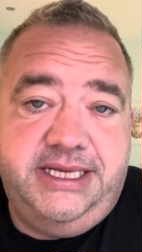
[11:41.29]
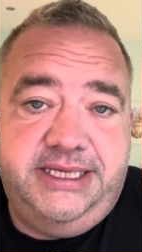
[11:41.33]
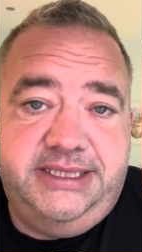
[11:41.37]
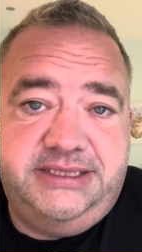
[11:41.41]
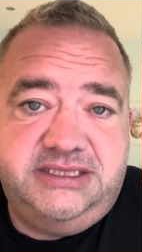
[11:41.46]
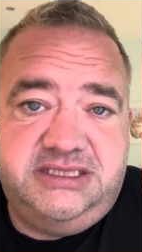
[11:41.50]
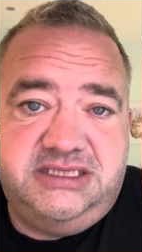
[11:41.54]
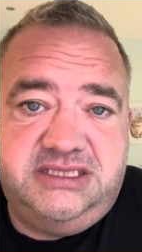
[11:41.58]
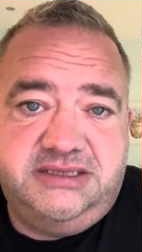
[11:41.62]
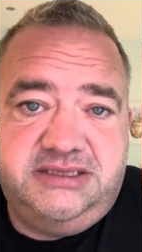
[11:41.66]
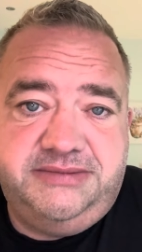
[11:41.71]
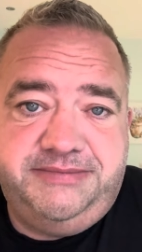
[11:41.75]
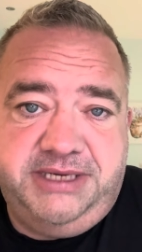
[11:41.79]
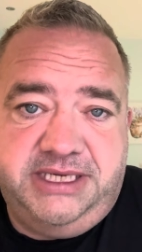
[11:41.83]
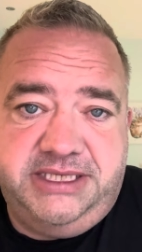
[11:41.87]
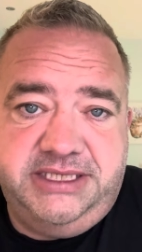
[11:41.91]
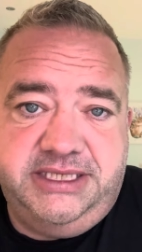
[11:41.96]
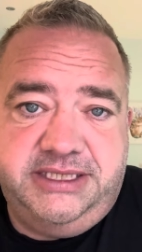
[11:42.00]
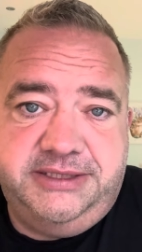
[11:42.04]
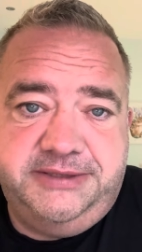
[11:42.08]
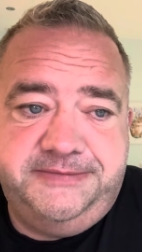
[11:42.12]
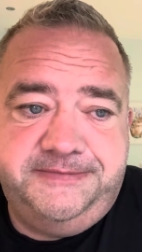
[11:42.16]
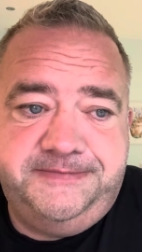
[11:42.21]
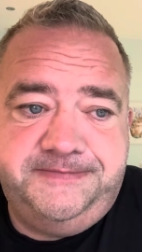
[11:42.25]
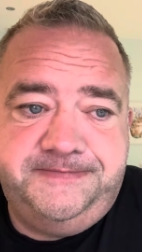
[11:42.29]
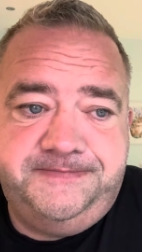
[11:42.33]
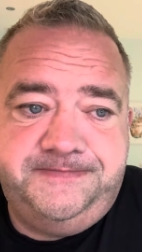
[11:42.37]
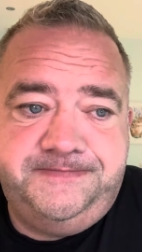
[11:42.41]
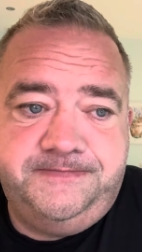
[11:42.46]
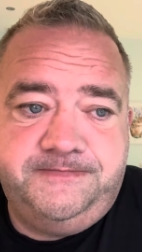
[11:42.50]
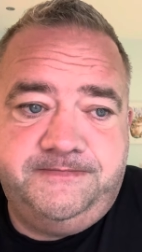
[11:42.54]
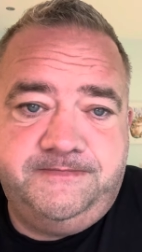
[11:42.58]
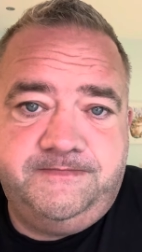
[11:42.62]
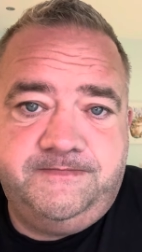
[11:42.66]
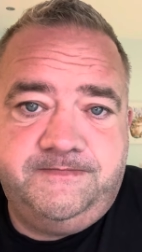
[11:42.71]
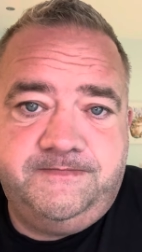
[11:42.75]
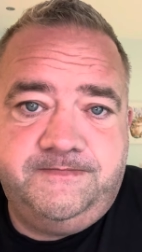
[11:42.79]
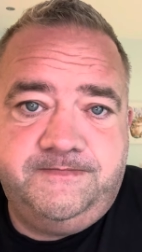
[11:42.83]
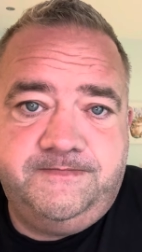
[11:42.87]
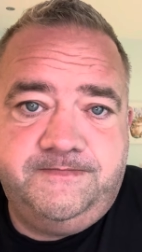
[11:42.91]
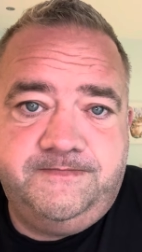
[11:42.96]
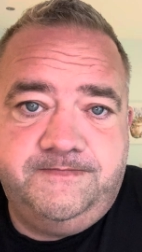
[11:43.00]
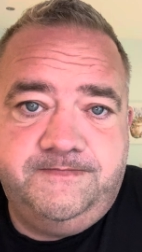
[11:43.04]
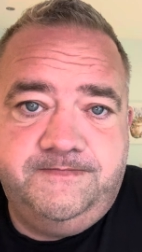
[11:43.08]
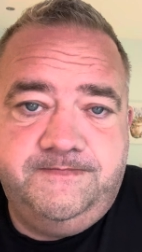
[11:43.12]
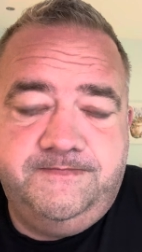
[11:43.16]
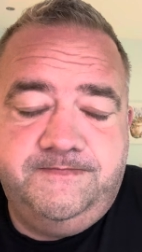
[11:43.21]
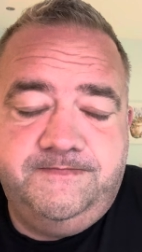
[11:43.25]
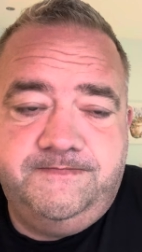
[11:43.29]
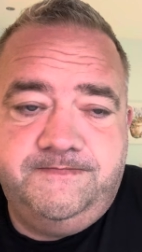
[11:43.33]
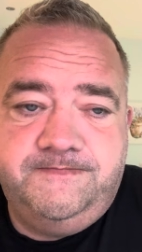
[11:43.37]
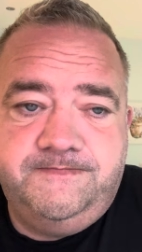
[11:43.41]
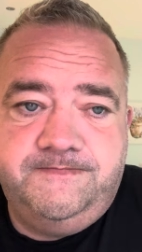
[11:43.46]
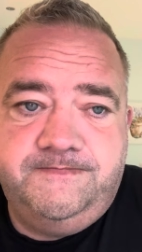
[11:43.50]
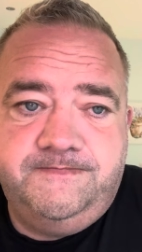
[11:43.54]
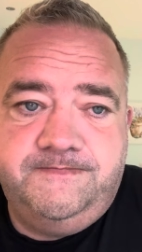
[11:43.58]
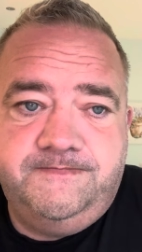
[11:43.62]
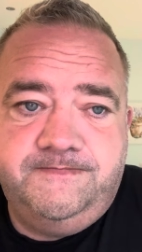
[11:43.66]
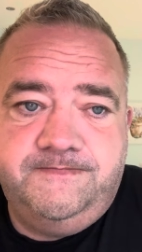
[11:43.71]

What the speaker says: España. Mm-hmm.